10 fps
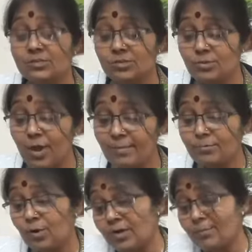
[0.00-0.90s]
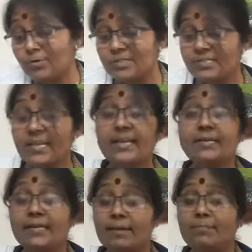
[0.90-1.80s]
So I am talking about the
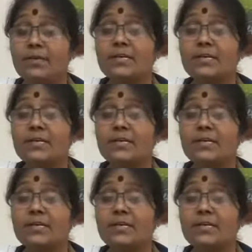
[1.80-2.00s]
second type.